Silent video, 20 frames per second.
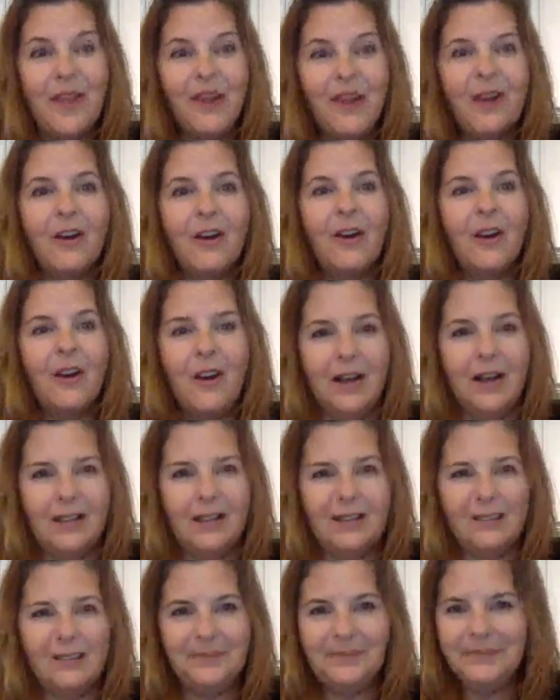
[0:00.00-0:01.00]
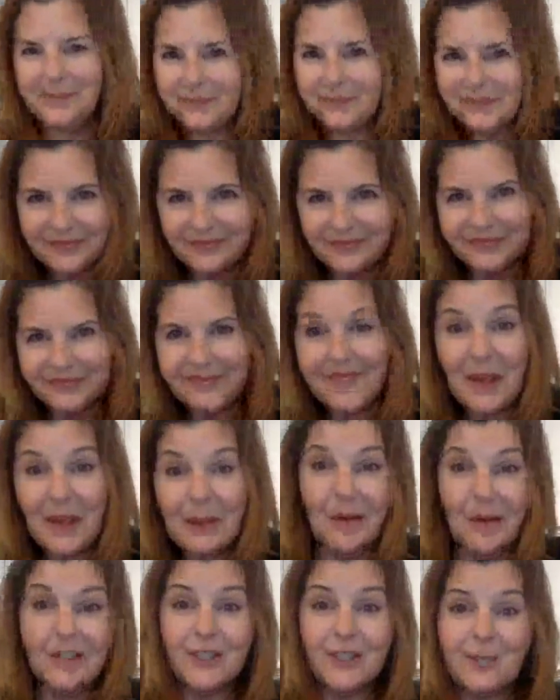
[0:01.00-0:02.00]
They're awesome.
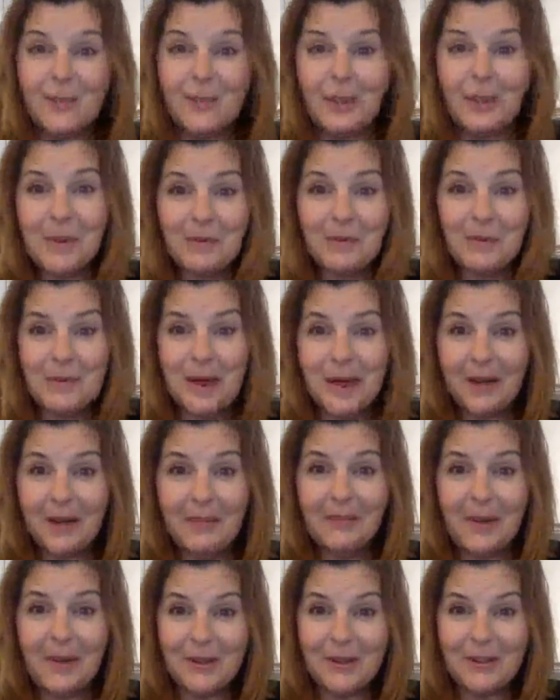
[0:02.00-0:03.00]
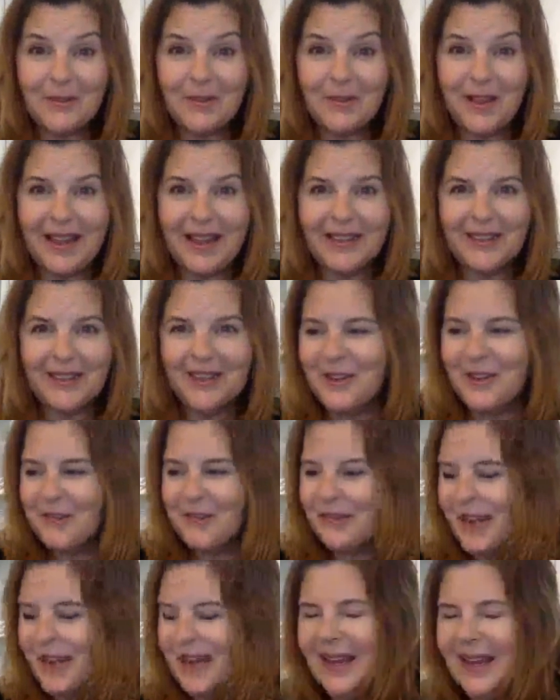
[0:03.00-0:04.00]
Mark just put up a, a post for that too.
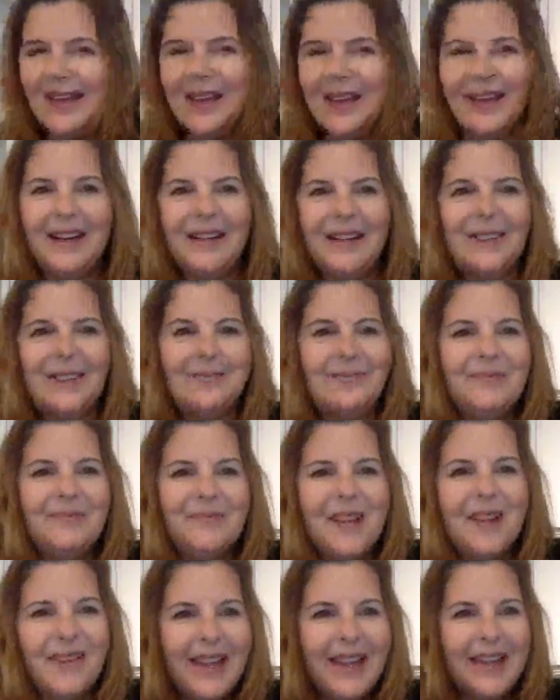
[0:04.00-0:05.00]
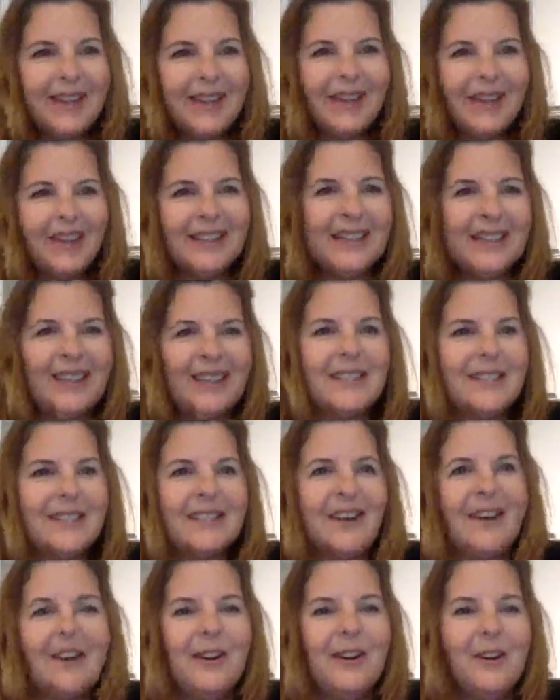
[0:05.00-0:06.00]
Um, okay, cool.
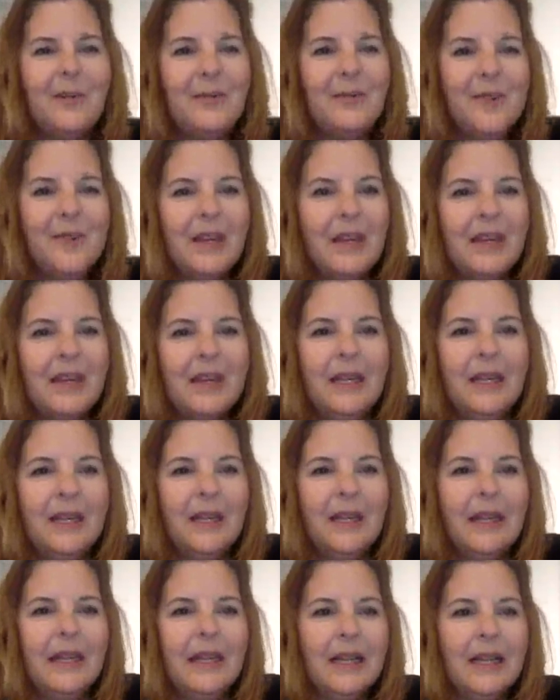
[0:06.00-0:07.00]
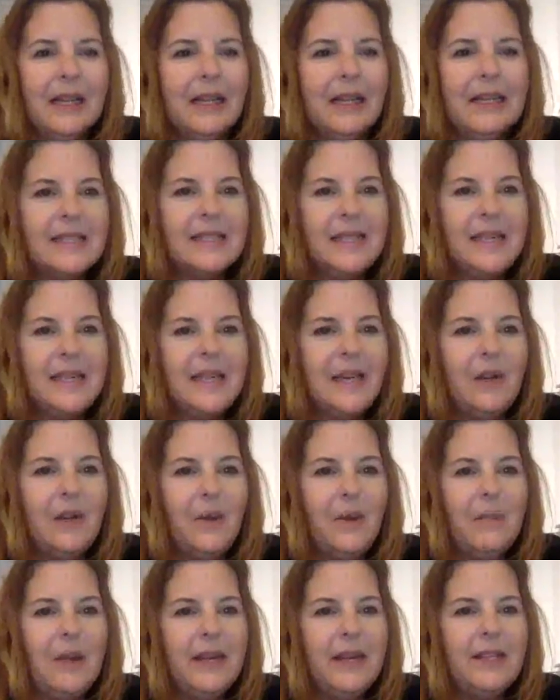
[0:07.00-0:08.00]
So let's see.
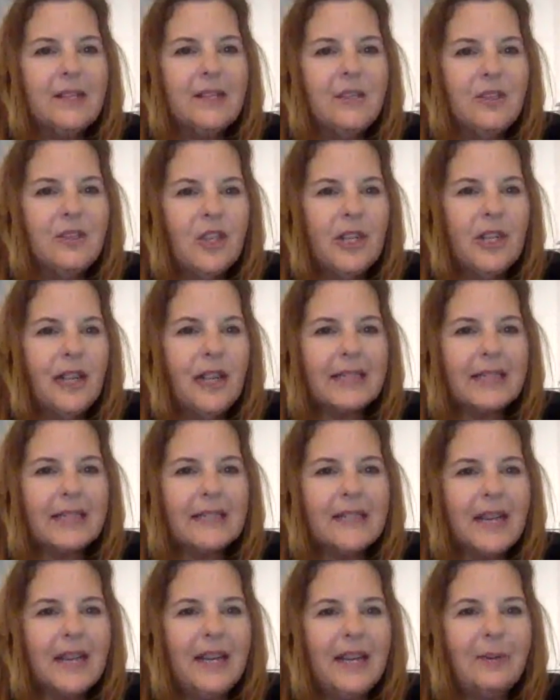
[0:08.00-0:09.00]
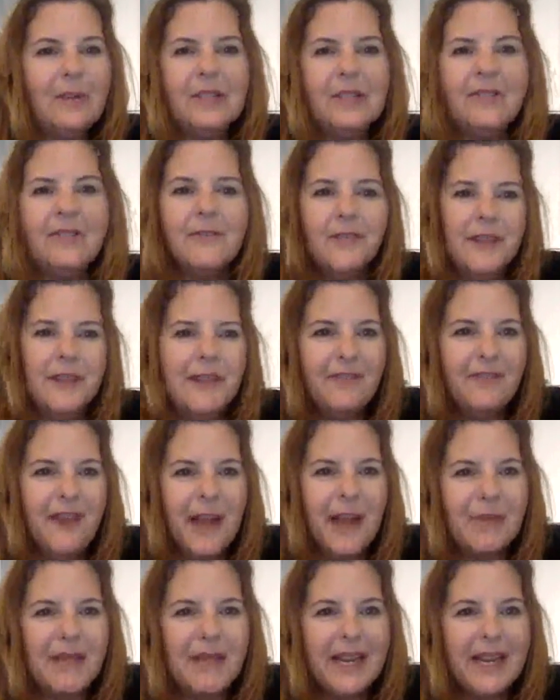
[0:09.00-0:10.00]
We made sushi last night. It was a fun
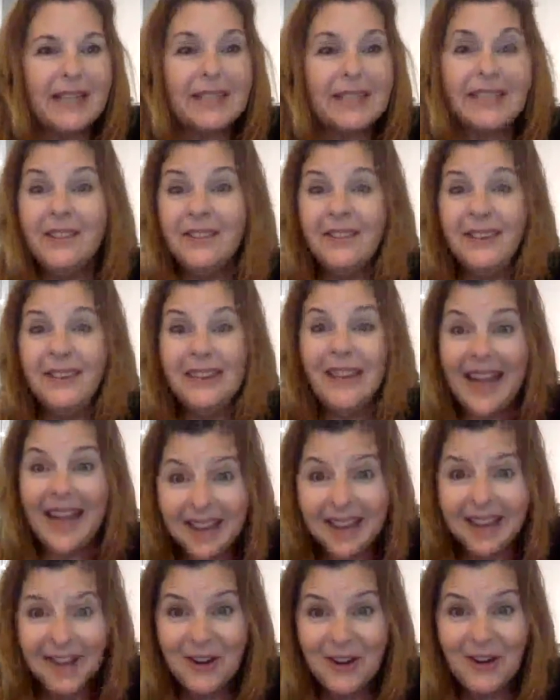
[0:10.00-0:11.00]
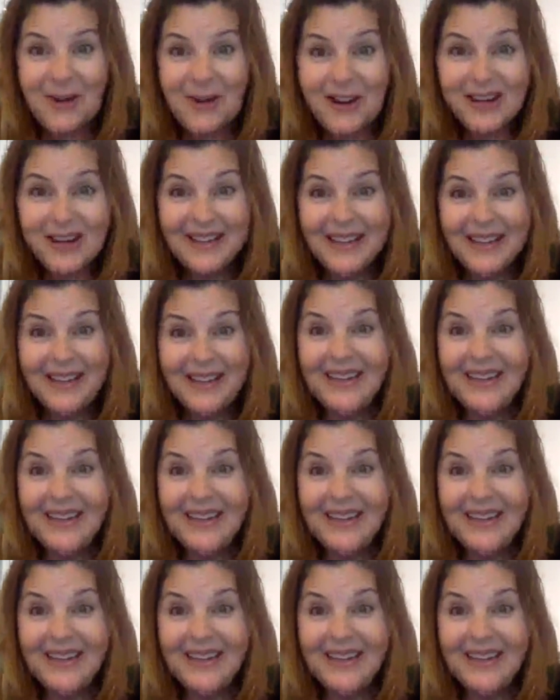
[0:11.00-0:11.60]
family activity. You know what?